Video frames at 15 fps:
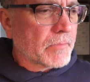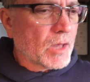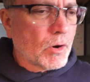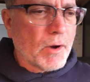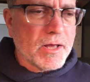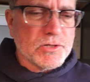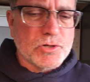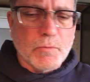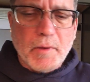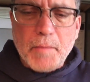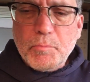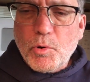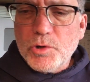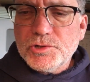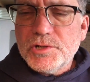All right, so my
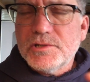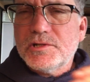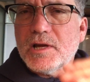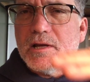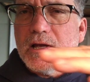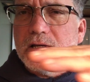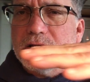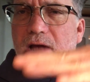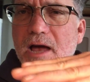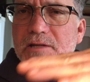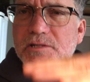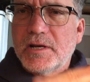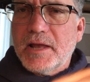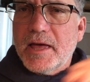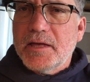portion size
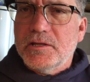today